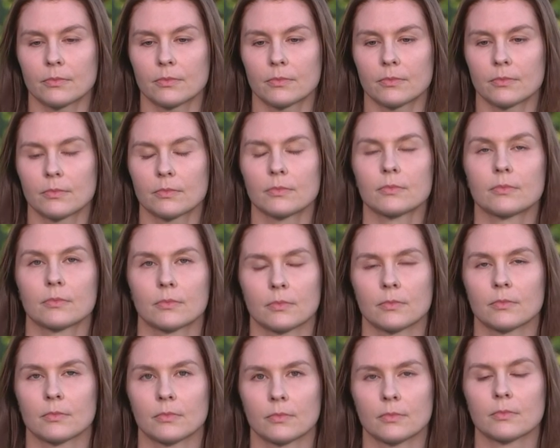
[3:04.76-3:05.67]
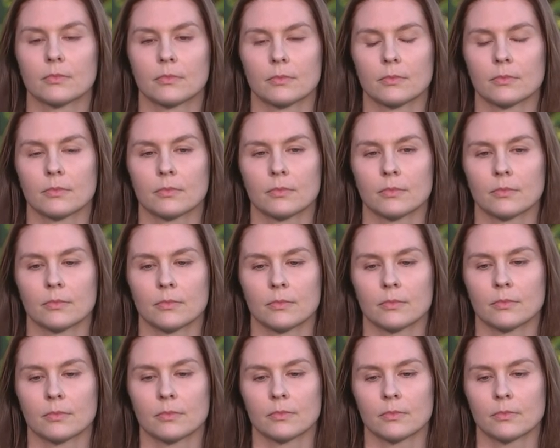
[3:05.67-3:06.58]

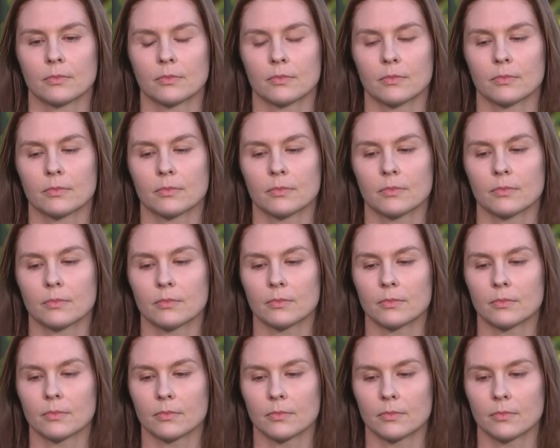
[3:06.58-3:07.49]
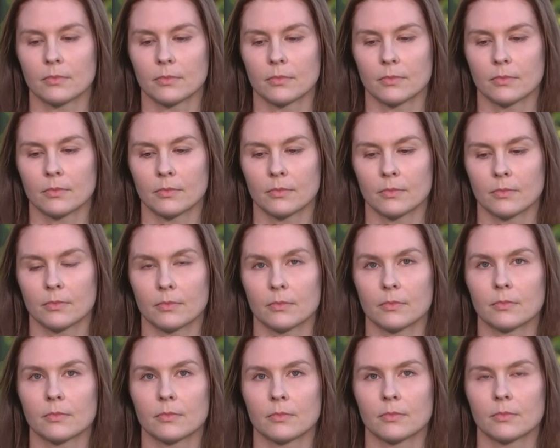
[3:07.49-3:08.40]

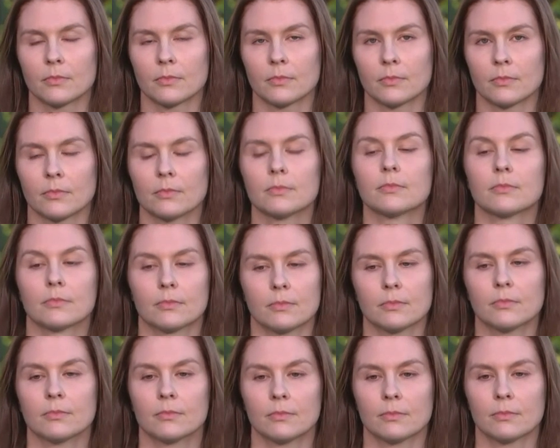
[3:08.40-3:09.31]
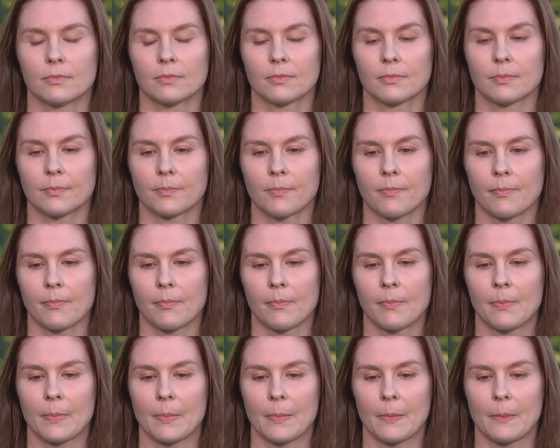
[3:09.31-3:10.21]

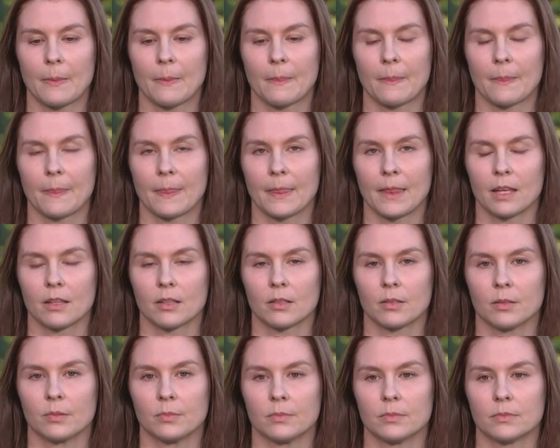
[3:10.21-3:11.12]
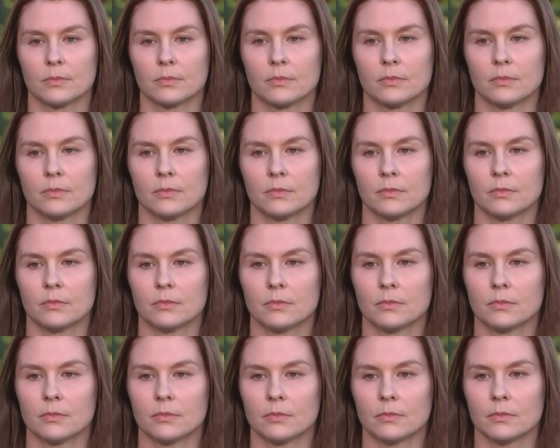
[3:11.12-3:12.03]

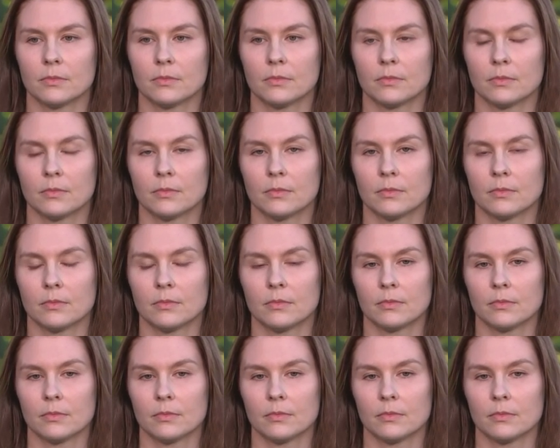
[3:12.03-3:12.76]
No words are spoken by the person on screen.